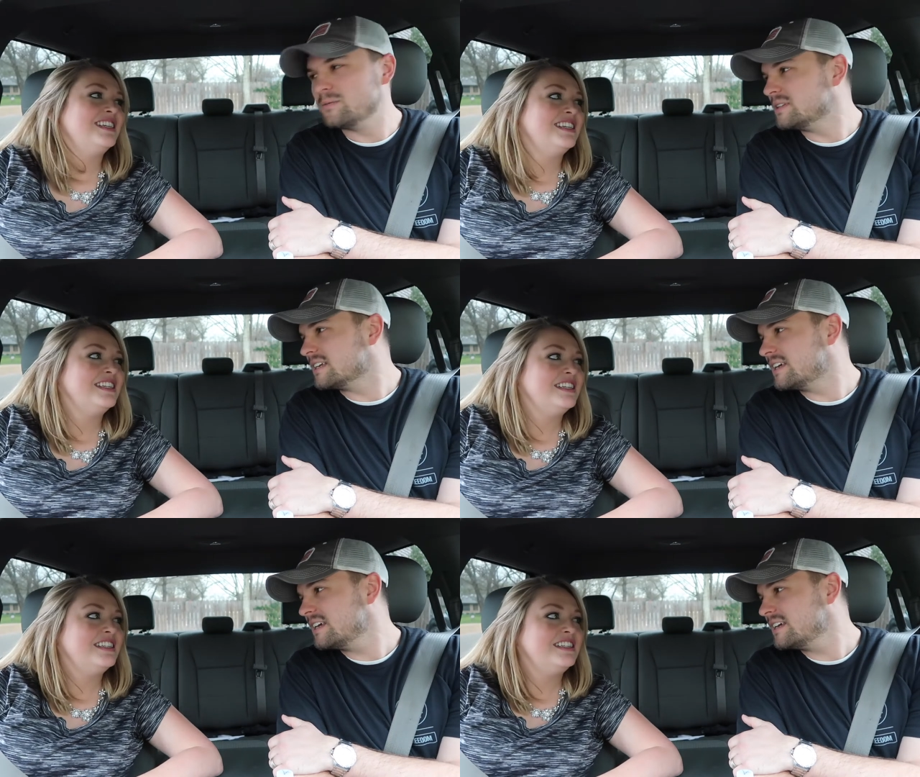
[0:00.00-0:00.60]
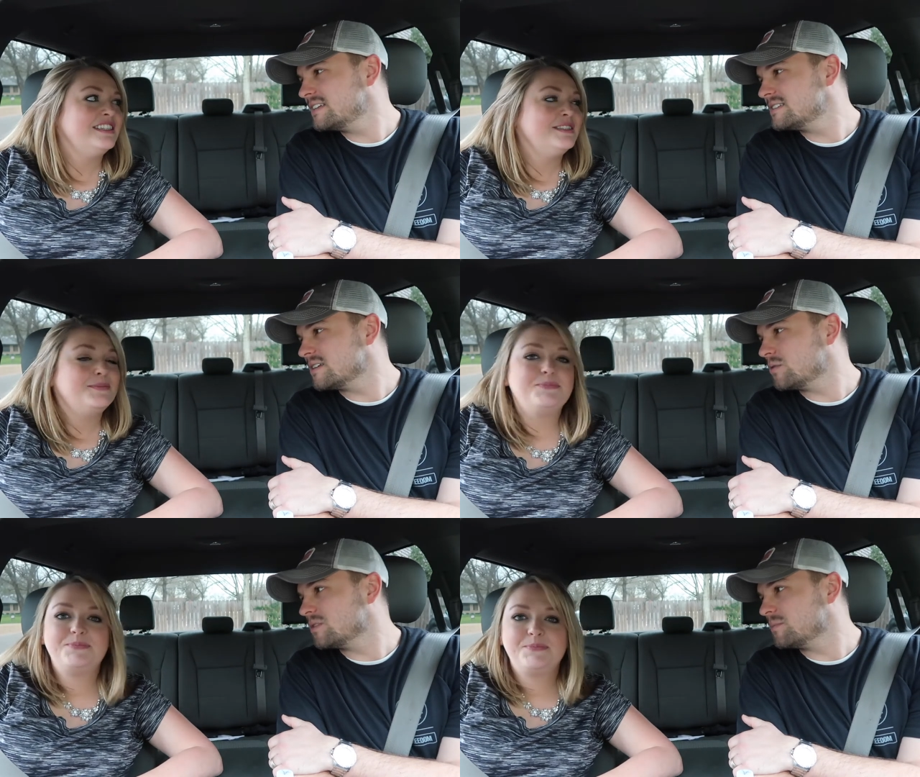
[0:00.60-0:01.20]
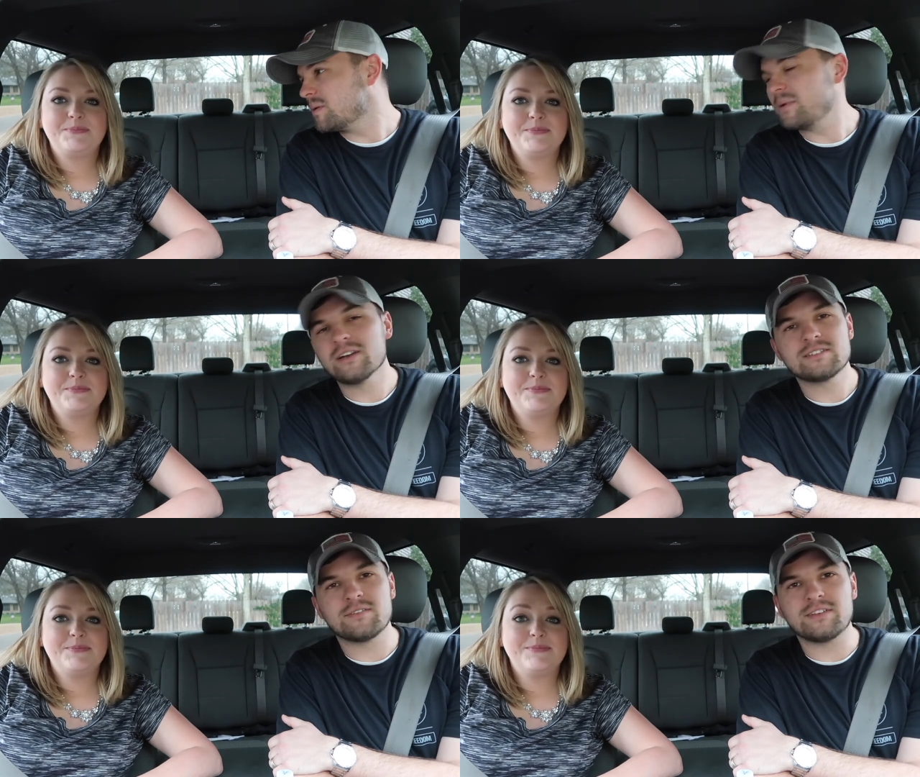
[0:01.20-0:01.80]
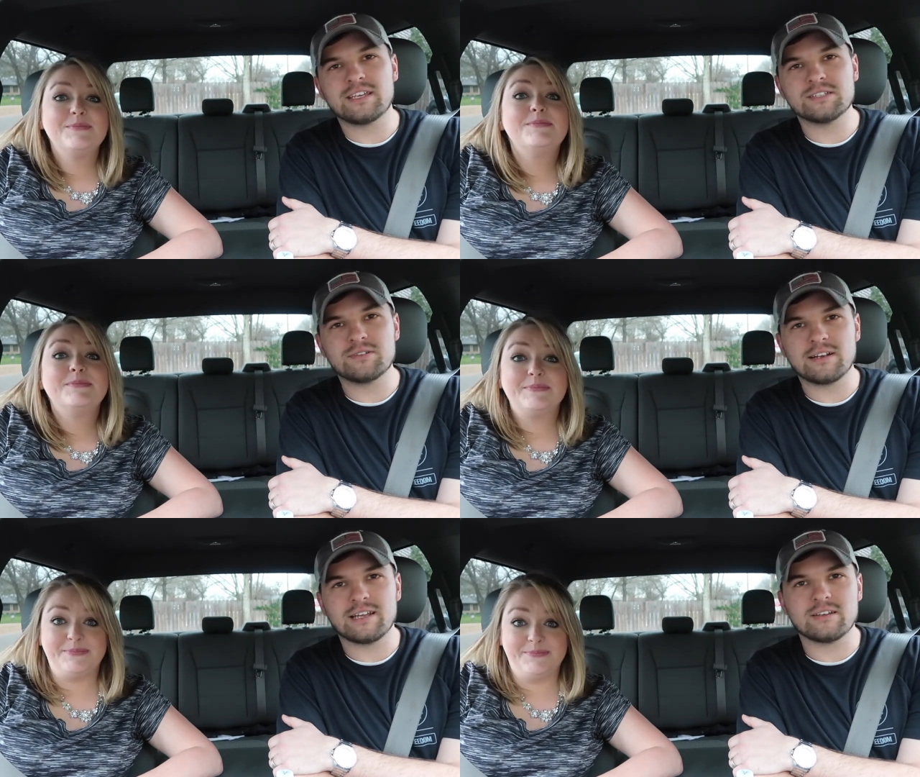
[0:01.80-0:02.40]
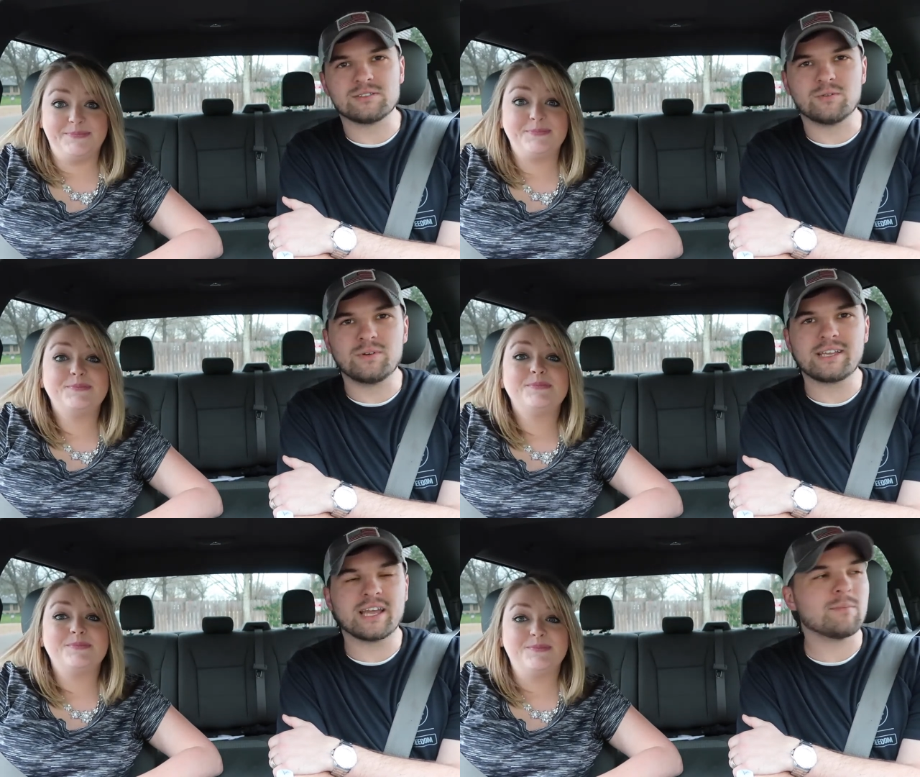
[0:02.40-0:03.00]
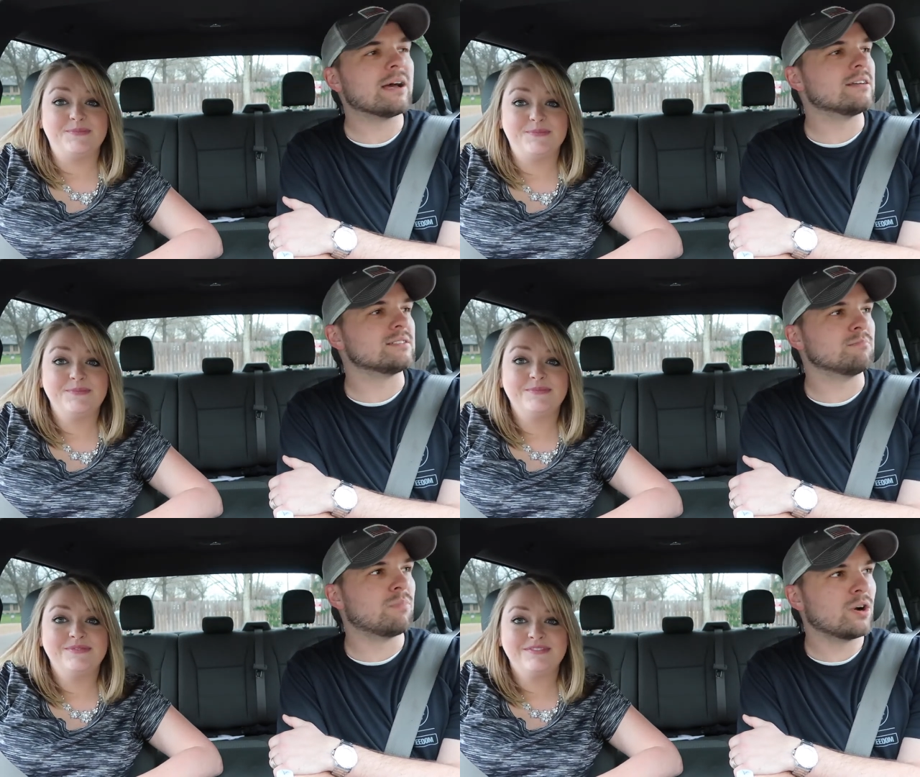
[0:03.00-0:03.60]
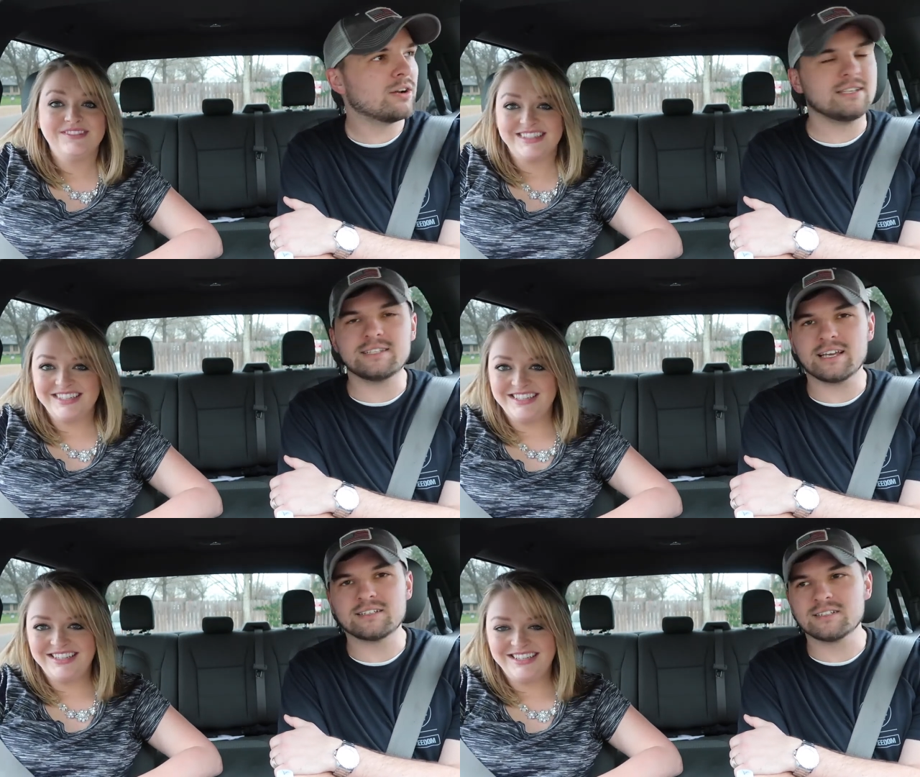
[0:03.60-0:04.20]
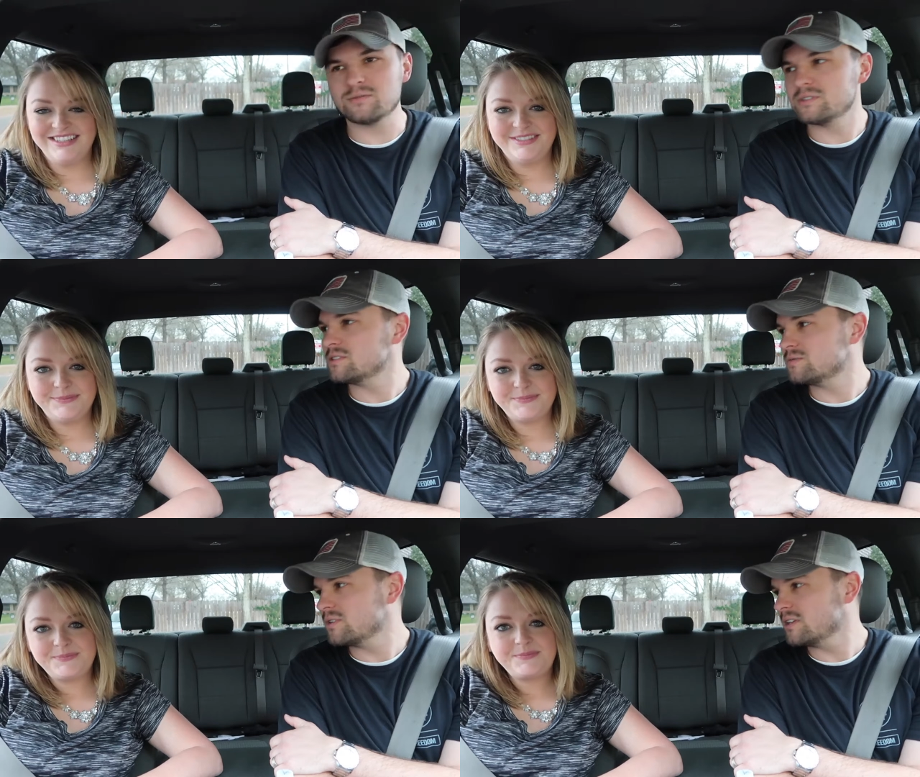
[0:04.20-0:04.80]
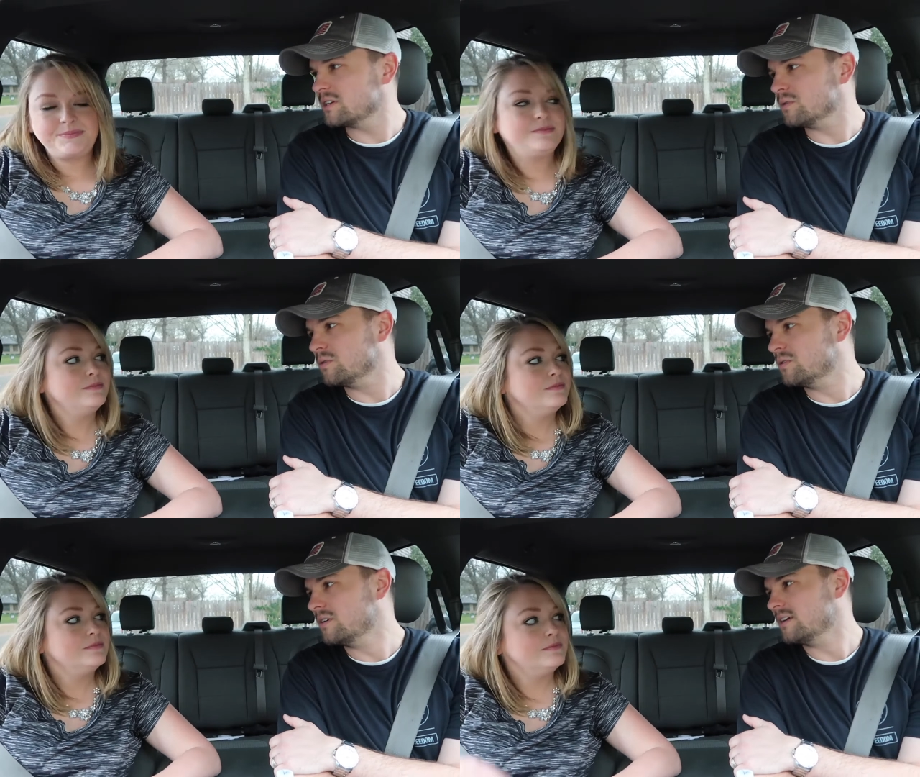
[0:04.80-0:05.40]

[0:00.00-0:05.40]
Speaker 1: with the kids. Only my parents have the kids right now, so we came out to Boerne, Texas, which is really cool.